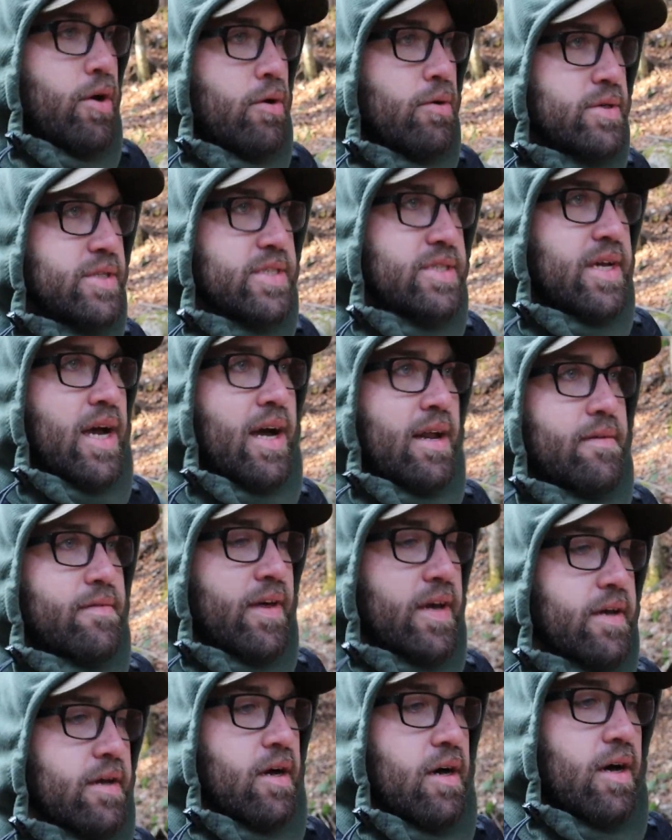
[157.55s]
which is kind of
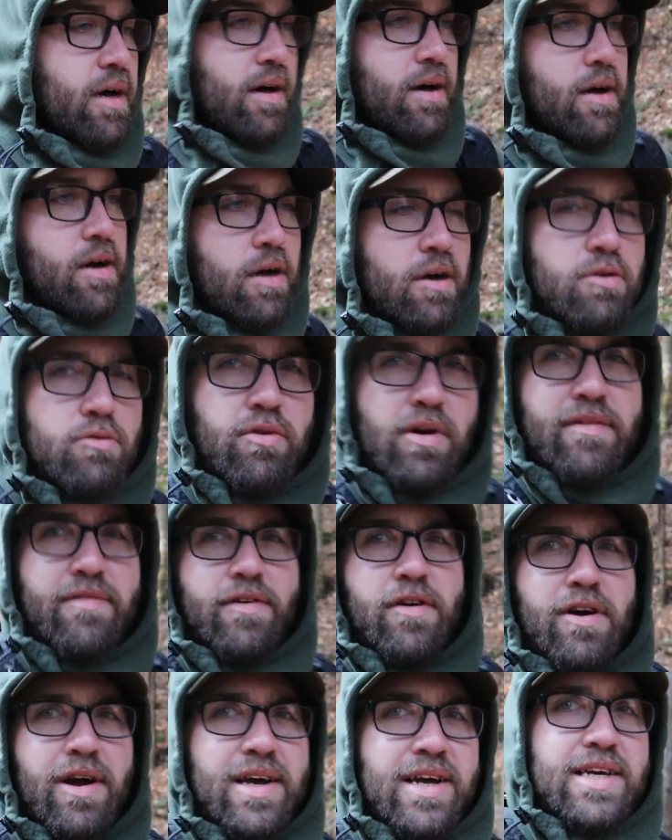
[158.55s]
like a
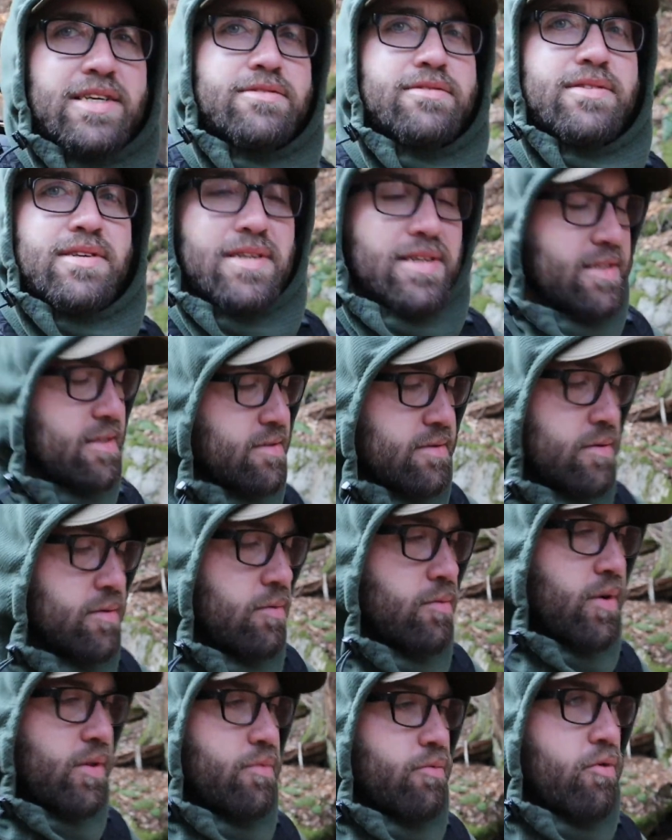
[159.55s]
river, I guess, is
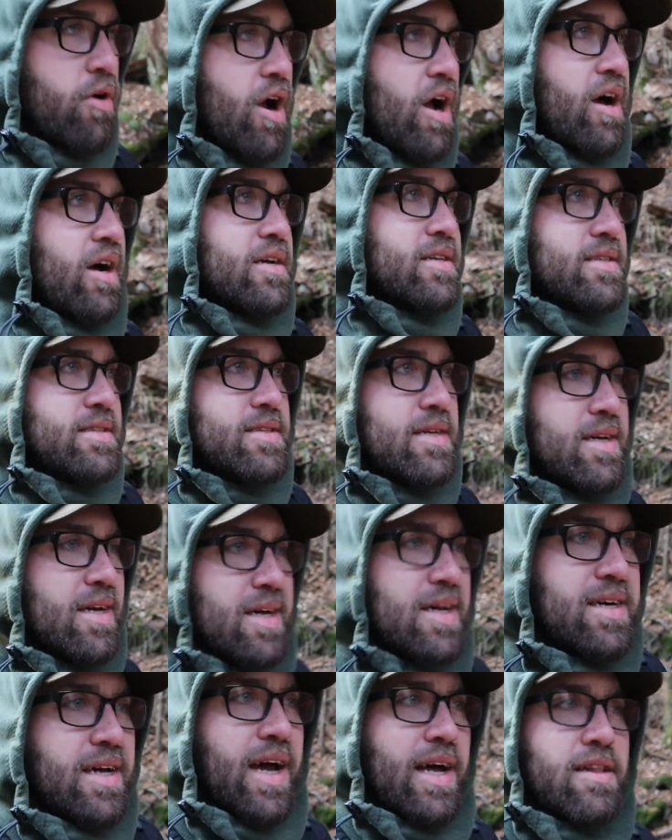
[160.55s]
with rocks.
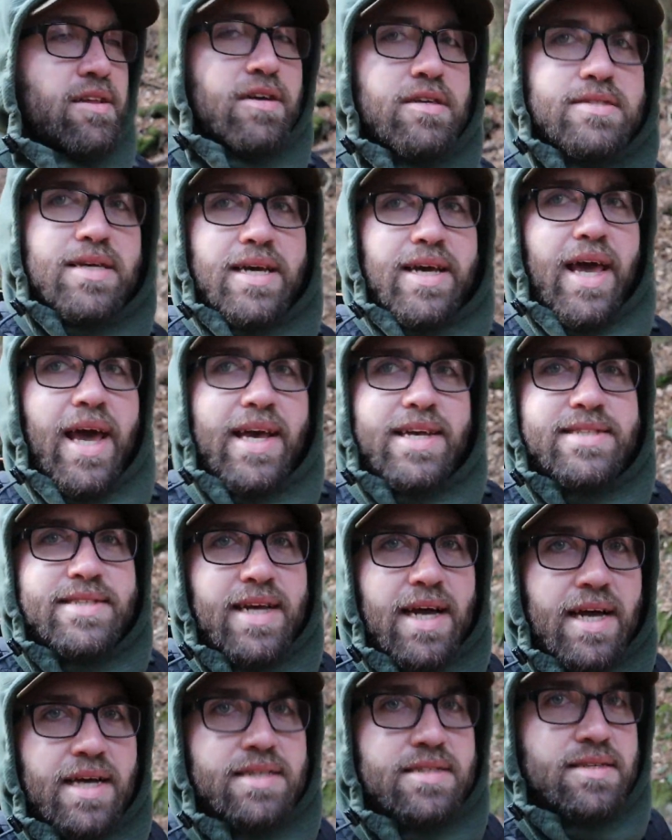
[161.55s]
Kind of looks like
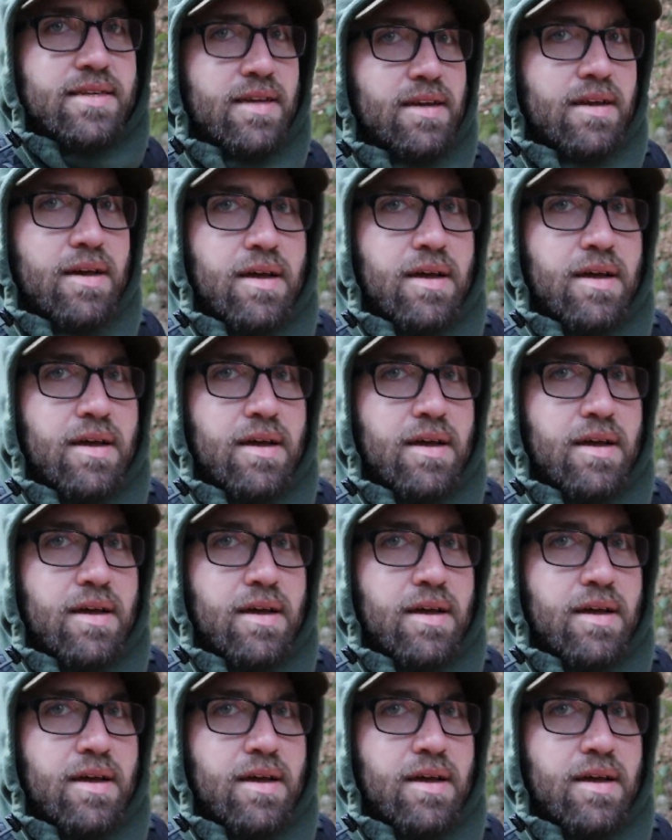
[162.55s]
haystacks.